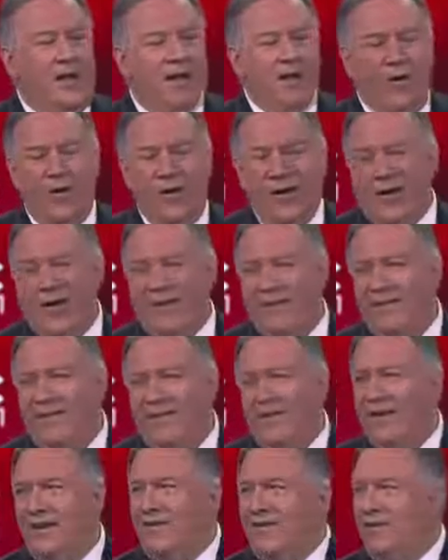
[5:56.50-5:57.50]
You know, and I
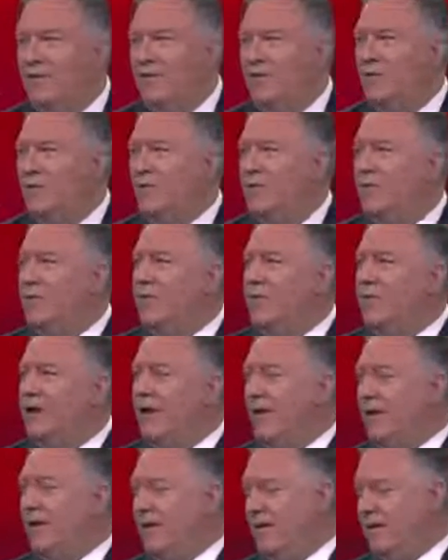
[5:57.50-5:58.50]
see too,
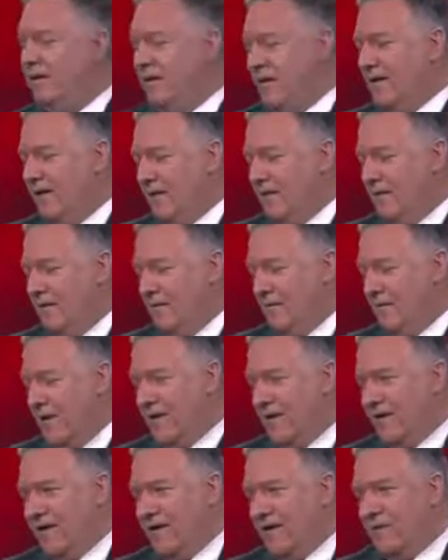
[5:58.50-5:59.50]
my
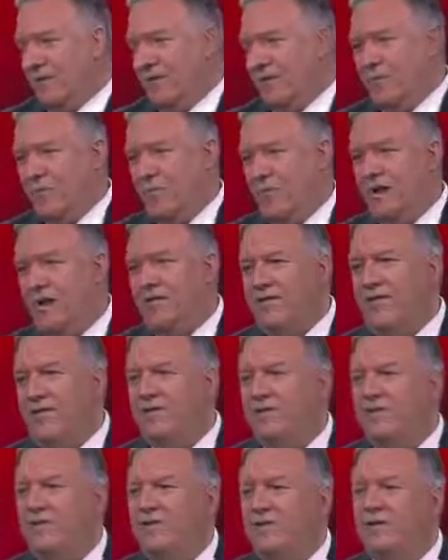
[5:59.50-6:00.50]
predecessor's
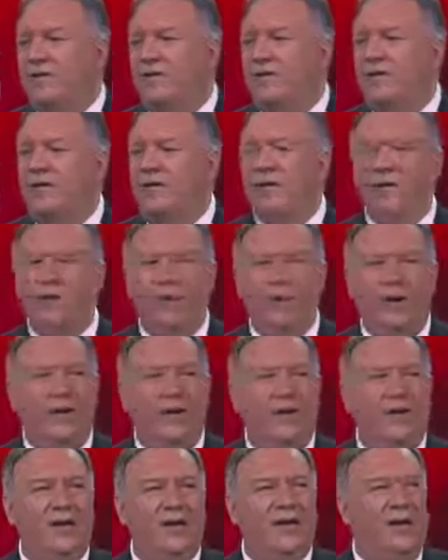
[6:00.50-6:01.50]
predecessor,
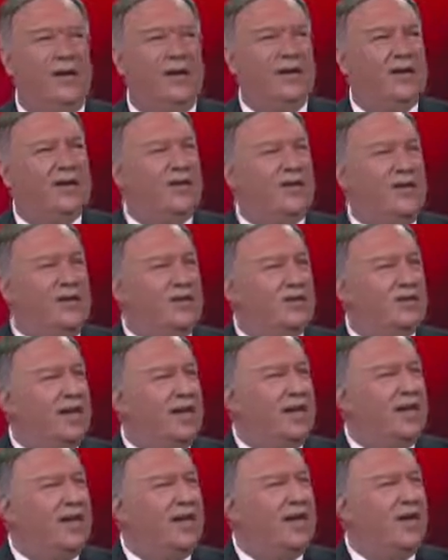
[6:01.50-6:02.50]
green geek
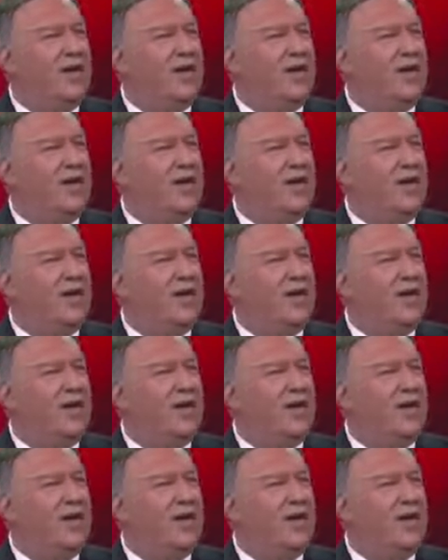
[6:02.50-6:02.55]
John